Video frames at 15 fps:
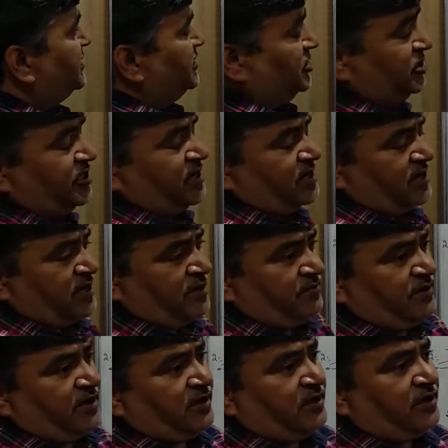They are
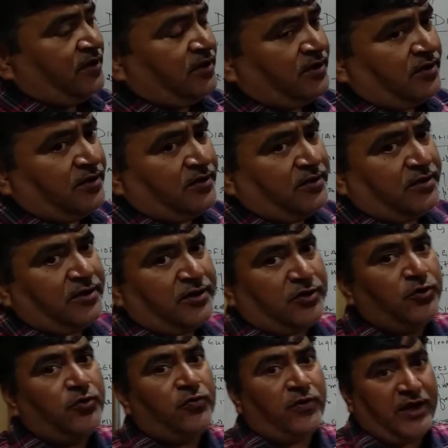having
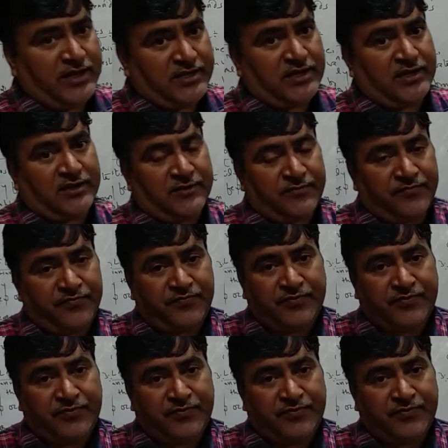two flagella,